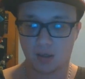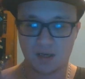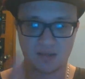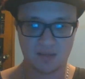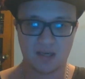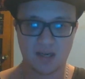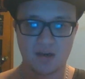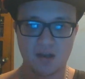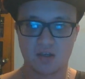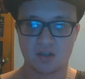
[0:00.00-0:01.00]
is going to be
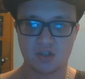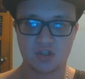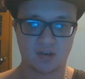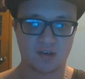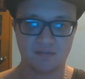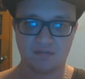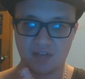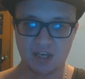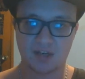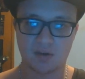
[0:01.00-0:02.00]
another short
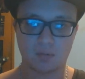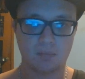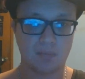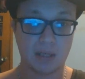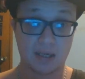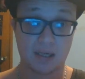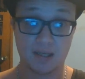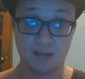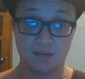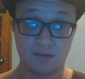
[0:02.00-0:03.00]
video
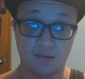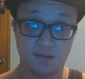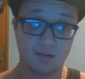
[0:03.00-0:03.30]
because